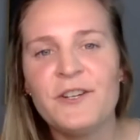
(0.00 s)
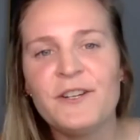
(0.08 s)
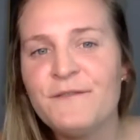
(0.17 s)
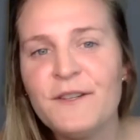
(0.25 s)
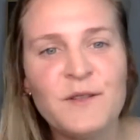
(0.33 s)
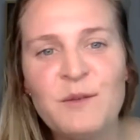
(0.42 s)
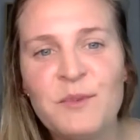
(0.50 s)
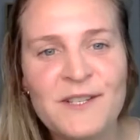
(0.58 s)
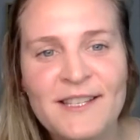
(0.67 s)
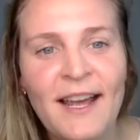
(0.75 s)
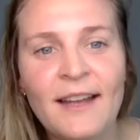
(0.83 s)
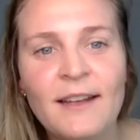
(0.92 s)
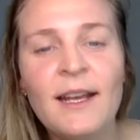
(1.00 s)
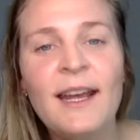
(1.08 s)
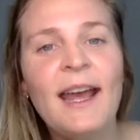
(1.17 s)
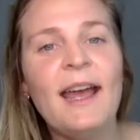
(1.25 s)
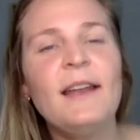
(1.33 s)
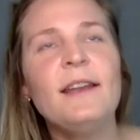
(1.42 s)
than 50%.
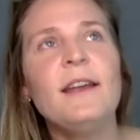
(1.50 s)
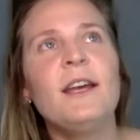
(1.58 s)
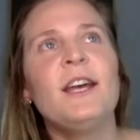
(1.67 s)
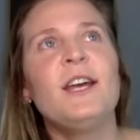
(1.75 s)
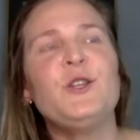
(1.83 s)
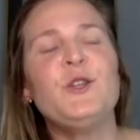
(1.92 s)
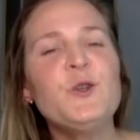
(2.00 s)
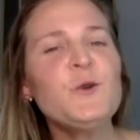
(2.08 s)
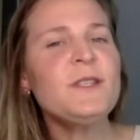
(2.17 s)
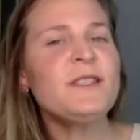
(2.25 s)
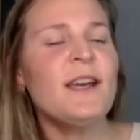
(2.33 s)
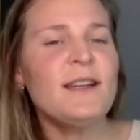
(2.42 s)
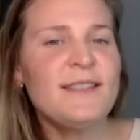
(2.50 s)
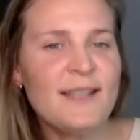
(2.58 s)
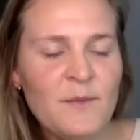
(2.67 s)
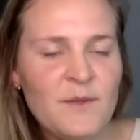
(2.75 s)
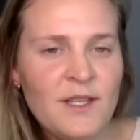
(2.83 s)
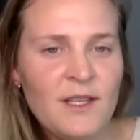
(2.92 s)
And you said
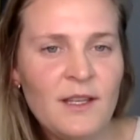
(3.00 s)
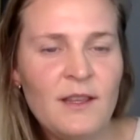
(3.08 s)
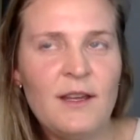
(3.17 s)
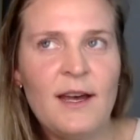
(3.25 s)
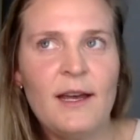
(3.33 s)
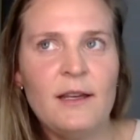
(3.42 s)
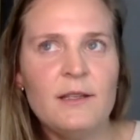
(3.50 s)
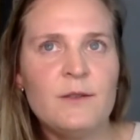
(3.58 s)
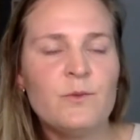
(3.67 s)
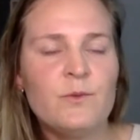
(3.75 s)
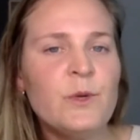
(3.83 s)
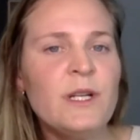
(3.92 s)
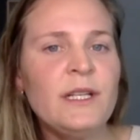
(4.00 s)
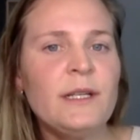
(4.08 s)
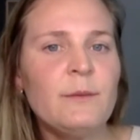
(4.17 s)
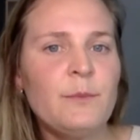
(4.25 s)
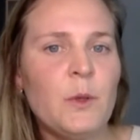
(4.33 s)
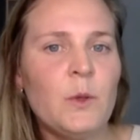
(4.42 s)
something that is really
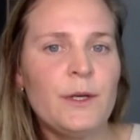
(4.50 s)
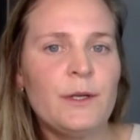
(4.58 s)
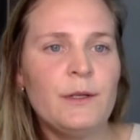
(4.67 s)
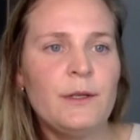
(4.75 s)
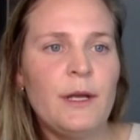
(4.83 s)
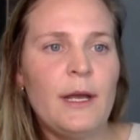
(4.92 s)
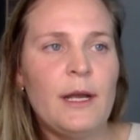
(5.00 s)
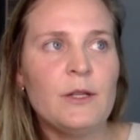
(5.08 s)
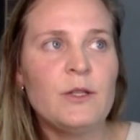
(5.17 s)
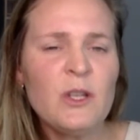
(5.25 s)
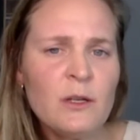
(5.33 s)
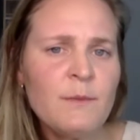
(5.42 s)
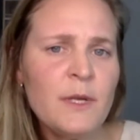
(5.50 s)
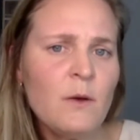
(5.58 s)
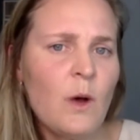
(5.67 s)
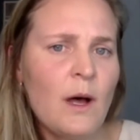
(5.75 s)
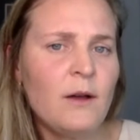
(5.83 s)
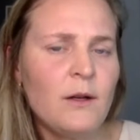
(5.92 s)
important, and it took me a
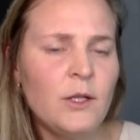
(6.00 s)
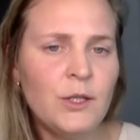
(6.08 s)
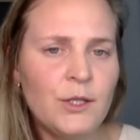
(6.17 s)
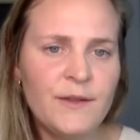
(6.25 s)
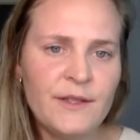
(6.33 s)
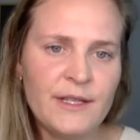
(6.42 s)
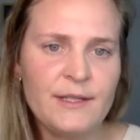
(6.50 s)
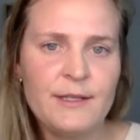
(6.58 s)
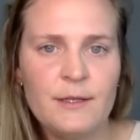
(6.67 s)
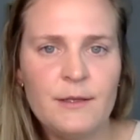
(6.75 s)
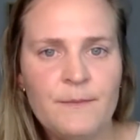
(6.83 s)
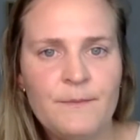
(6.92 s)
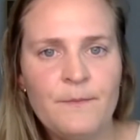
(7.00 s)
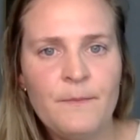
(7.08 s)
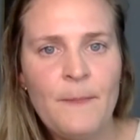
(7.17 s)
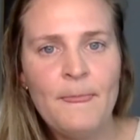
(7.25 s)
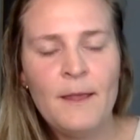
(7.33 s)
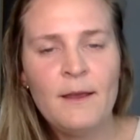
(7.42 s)
while to learn this.
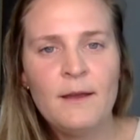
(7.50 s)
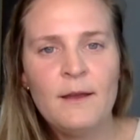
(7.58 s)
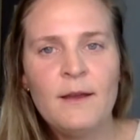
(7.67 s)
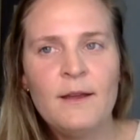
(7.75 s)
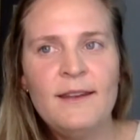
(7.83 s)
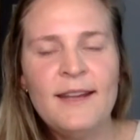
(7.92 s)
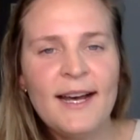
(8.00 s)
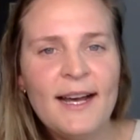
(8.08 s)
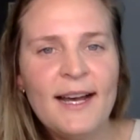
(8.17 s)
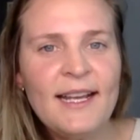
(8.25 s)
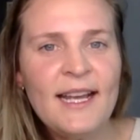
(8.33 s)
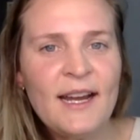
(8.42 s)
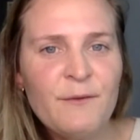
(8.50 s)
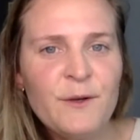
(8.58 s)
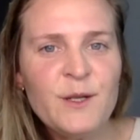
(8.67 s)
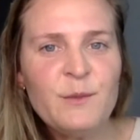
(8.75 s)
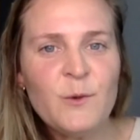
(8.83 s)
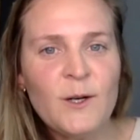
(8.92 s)
Not
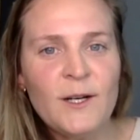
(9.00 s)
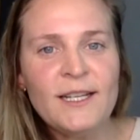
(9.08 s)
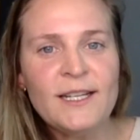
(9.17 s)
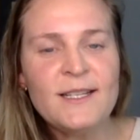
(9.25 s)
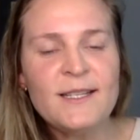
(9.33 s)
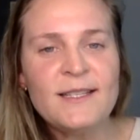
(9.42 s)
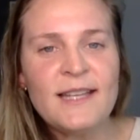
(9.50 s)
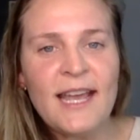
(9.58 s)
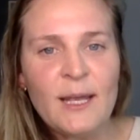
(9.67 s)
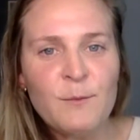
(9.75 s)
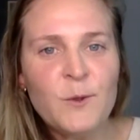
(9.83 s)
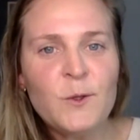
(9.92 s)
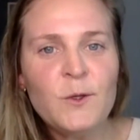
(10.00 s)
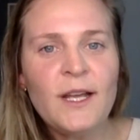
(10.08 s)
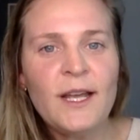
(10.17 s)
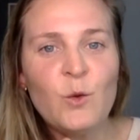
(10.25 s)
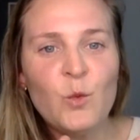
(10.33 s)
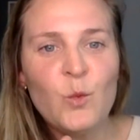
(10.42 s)
everyone is able
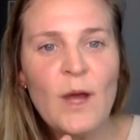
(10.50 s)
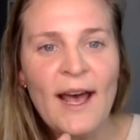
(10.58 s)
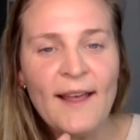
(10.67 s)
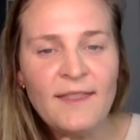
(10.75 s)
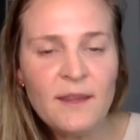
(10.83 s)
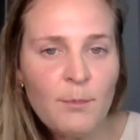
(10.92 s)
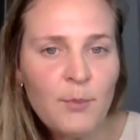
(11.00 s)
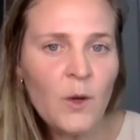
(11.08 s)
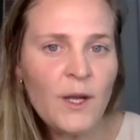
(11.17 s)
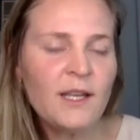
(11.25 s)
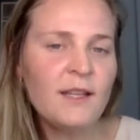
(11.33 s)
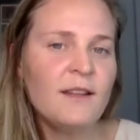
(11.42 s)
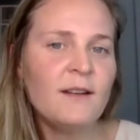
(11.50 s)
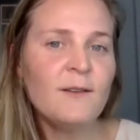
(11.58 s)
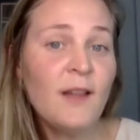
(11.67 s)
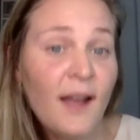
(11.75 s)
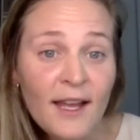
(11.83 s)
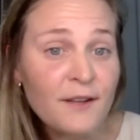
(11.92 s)
and at the point in their
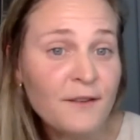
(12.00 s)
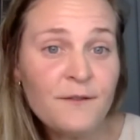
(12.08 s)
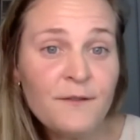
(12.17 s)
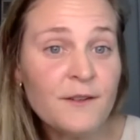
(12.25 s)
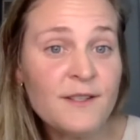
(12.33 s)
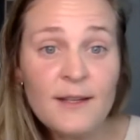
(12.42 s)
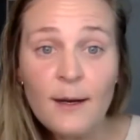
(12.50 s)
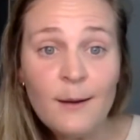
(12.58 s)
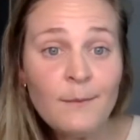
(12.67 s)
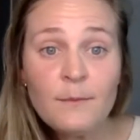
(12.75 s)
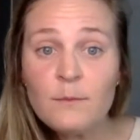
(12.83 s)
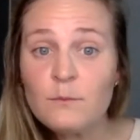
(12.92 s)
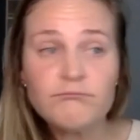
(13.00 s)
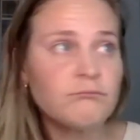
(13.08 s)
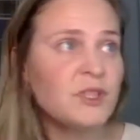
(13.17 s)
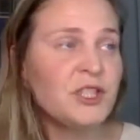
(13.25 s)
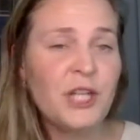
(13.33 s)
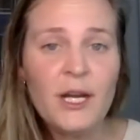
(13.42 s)
life for some
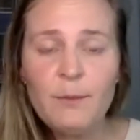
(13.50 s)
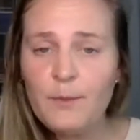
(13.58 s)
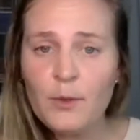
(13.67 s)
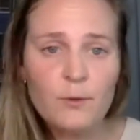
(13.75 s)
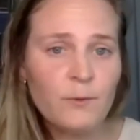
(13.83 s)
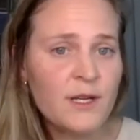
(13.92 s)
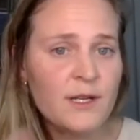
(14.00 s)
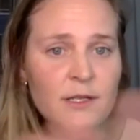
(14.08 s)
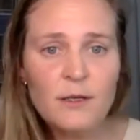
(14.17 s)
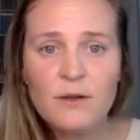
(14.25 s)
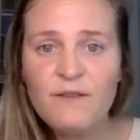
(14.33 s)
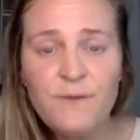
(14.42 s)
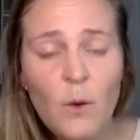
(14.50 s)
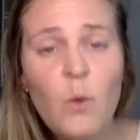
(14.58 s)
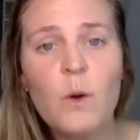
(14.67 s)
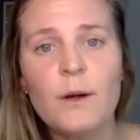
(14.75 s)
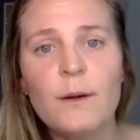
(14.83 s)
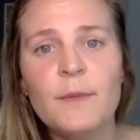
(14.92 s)
shape or reason or
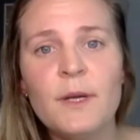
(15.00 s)
form